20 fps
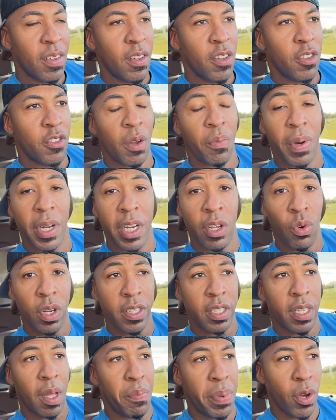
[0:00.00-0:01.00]
Somebody
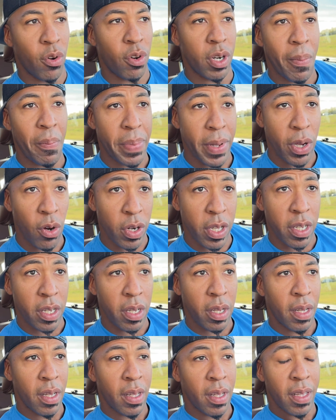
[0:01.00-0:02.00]
wants to build a
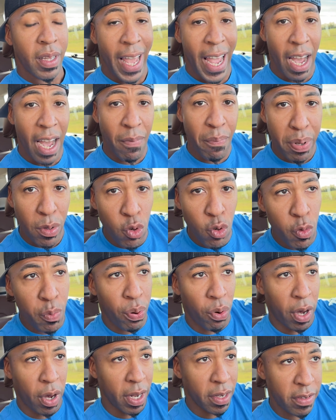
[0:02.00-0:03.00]
building, they have
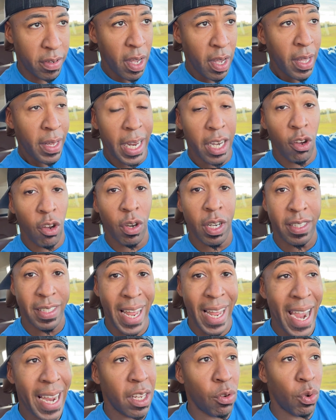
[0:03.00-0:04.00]
blueprints. They know
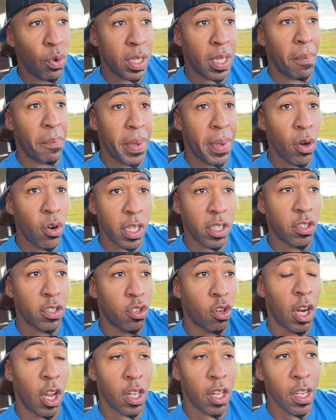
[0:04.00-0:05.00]
exactly what the building is
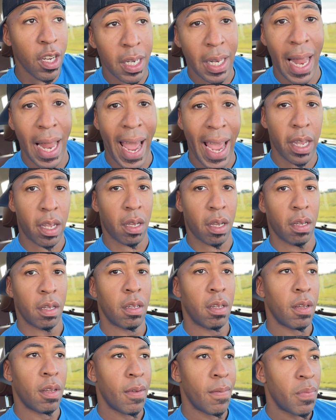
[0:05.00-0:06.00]
going to look like
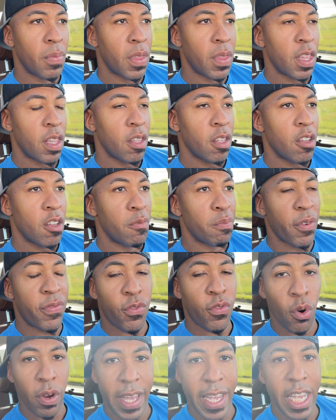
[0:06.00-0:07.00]

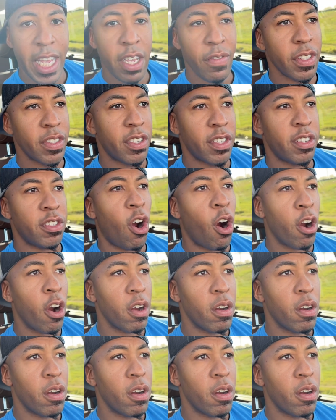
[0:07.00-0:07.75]
before they even start